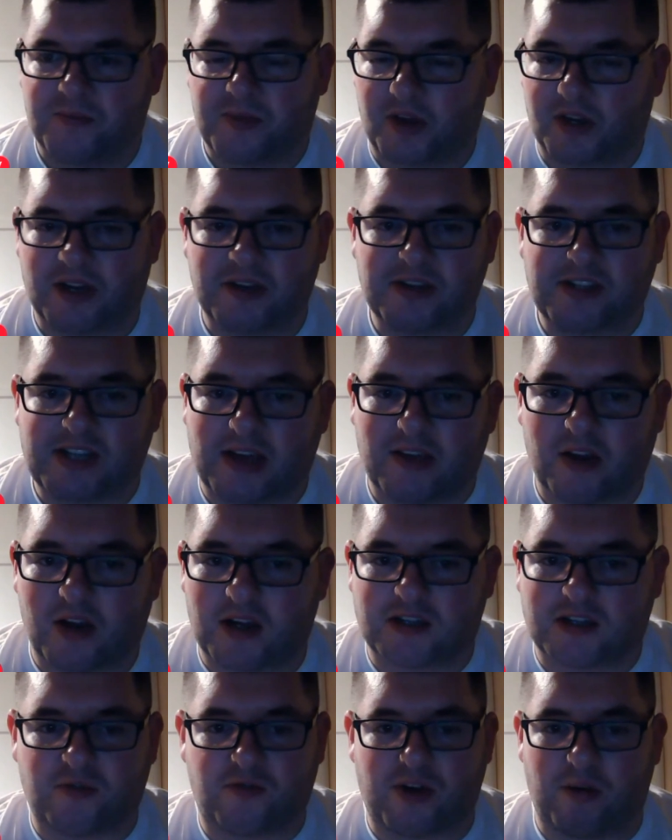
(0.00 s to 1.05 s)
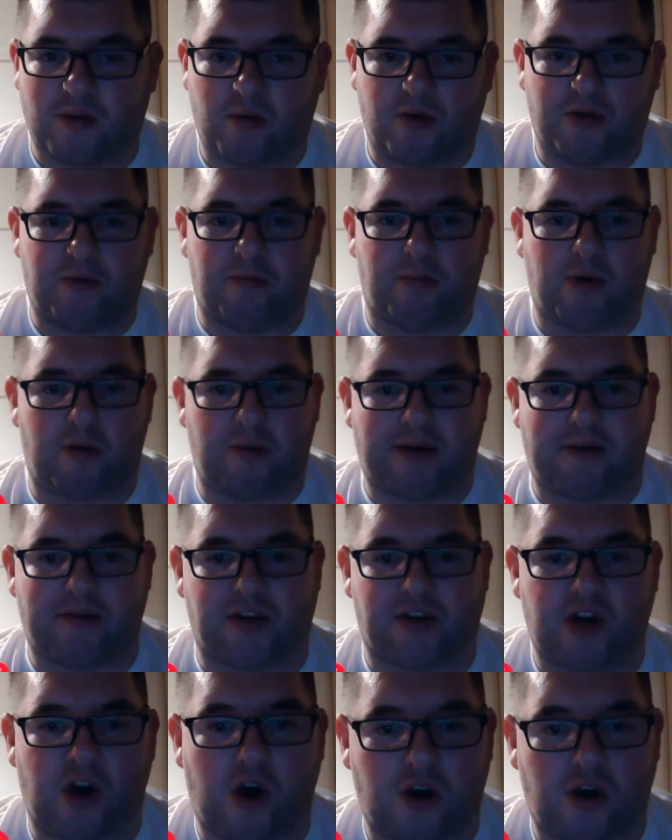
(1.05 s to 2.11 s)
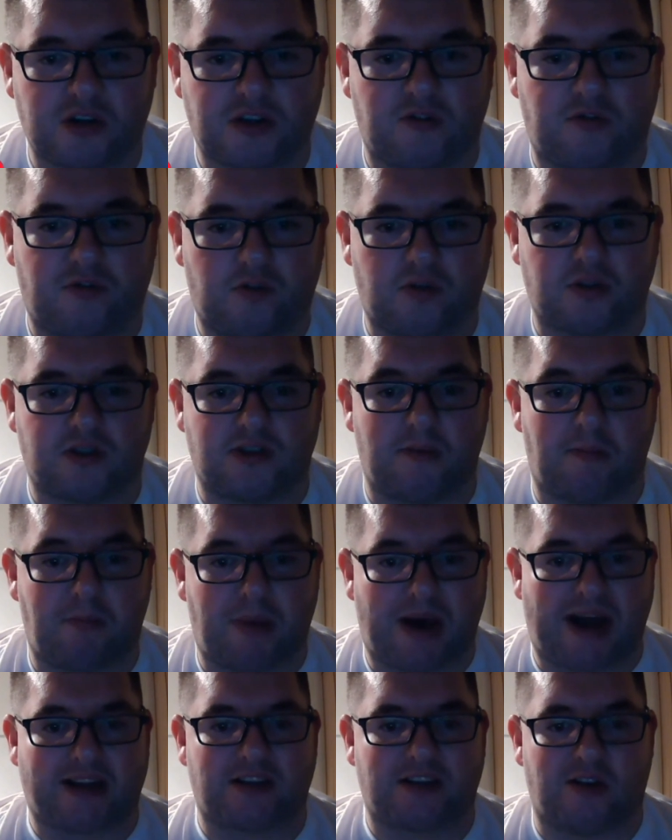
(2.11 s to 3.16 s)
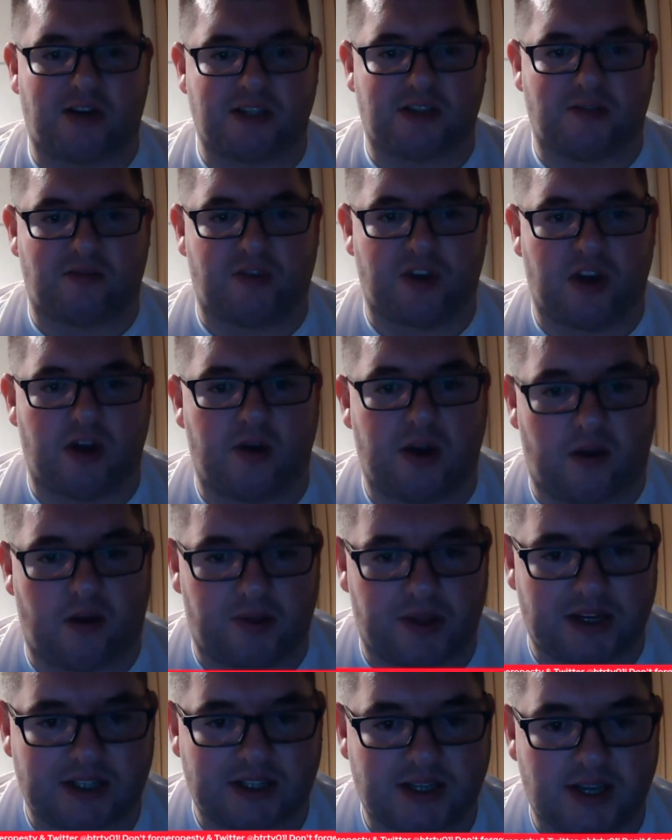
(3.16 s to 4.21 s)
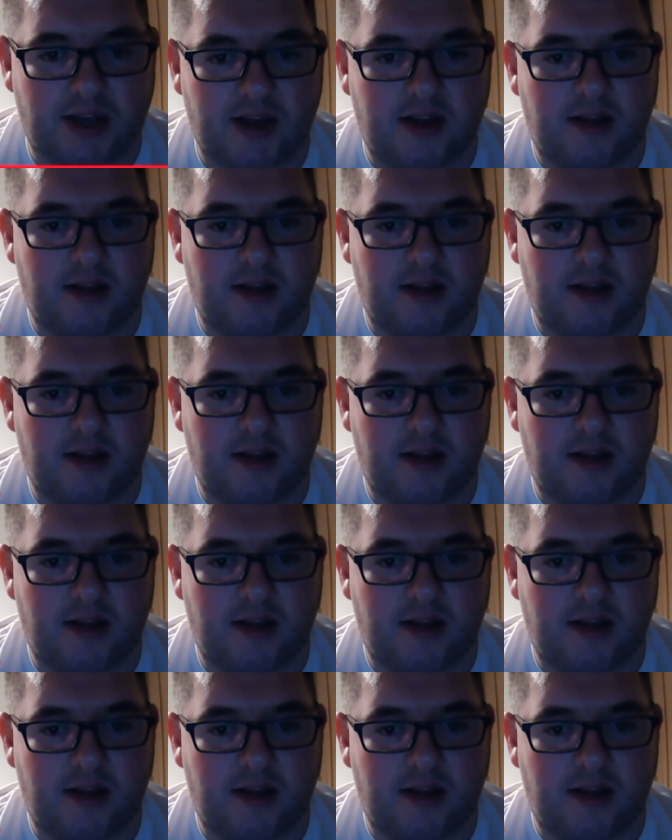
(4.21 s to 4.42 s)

I don't see how the likes of Frank Warren and Bob Arum can't afford to back Tyson Fury on this.